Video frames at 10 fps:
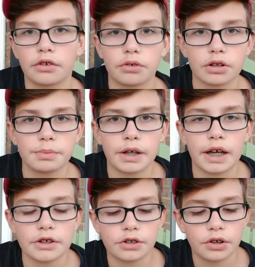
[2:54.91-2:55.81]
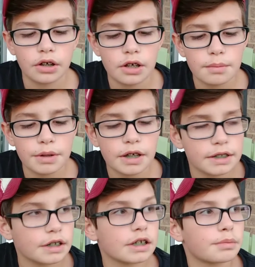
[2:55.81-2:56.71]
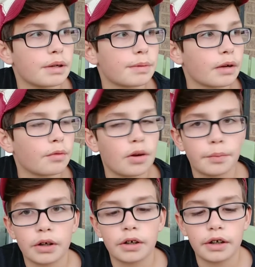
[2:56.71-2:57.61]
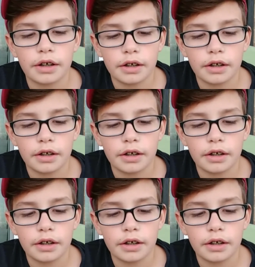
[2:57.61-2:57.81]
Outdoors Baitcaster because it is made by Walmart,